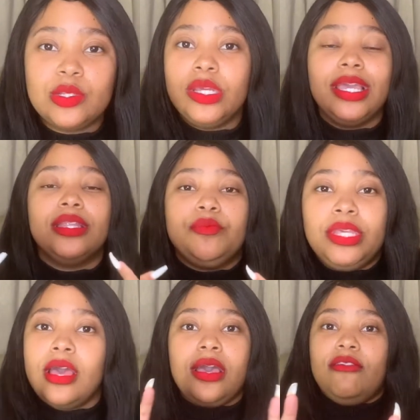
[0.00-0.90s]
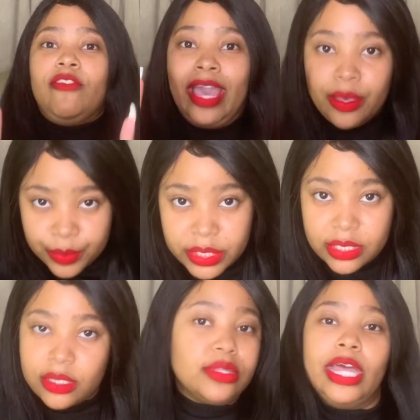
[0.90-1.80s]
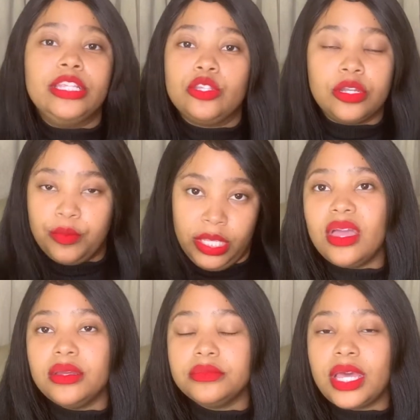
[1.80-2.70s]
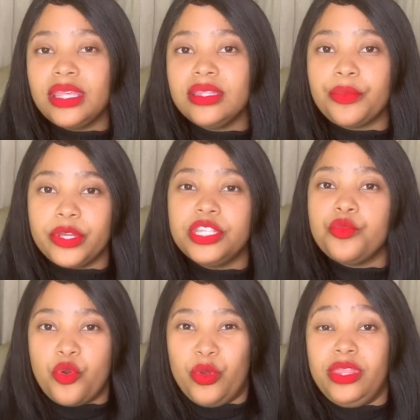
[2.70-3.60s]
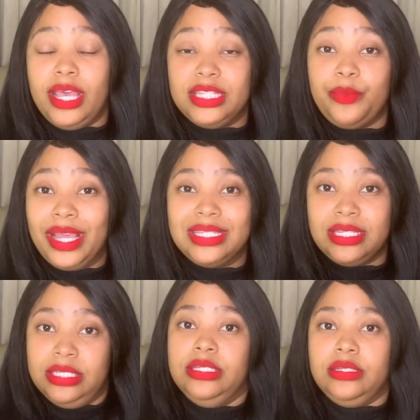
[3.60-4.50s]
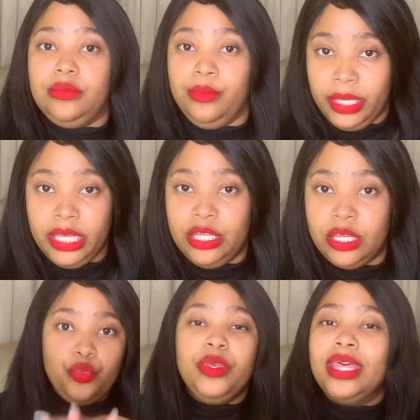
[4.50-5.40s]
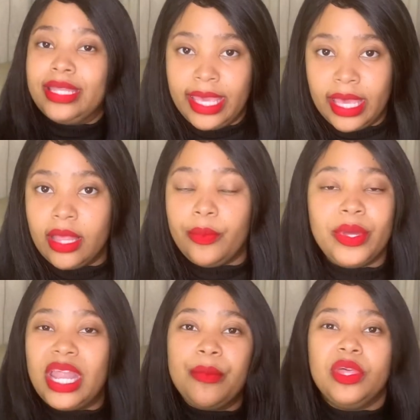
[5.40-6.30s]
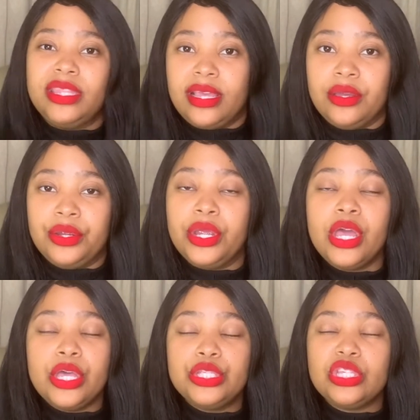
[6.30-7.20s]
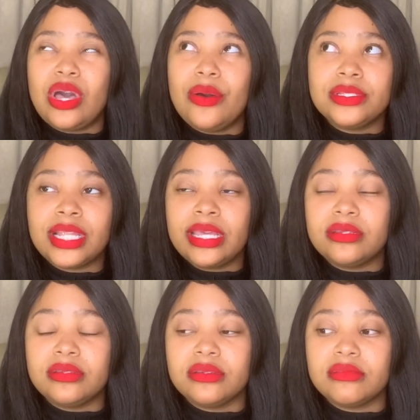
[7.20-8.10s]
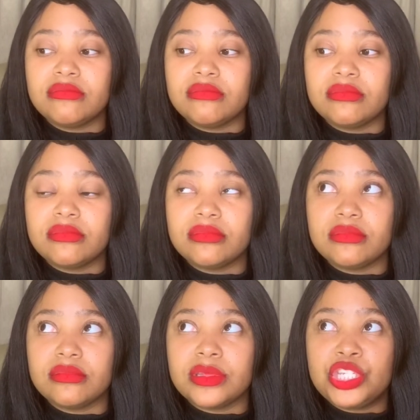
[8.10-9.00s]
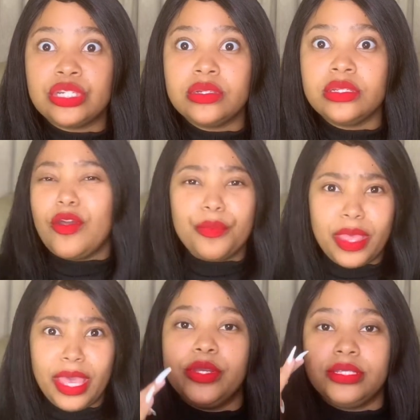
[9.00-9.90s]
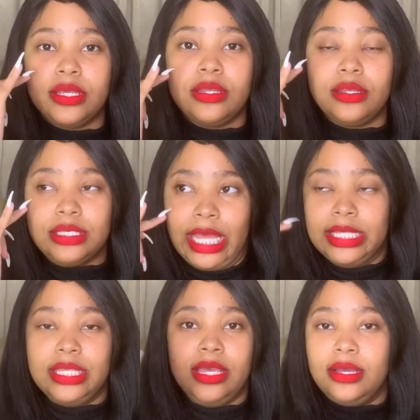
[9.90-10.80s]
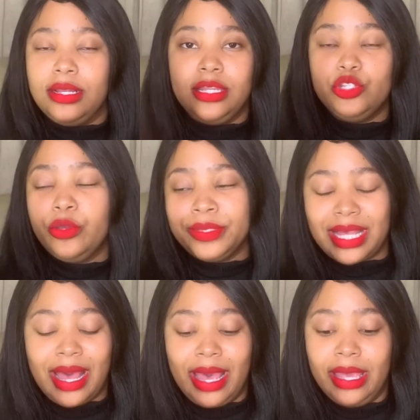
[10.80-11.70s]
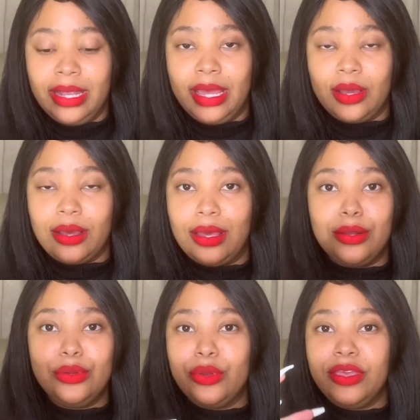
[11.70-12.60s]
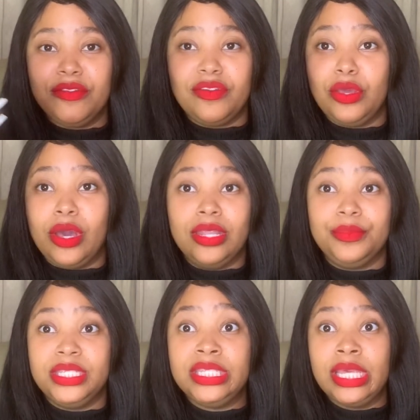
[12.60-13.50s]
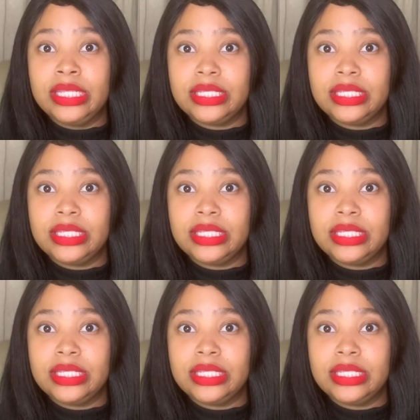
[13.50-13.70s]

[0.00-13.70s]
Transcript: looking at me, vibes, that's not me. I think the person we were with expected me to be that girl, but I'm not that girl. So I was like, chill. From there, this person is dancing, reaching so high. Like, I don't know if he got upset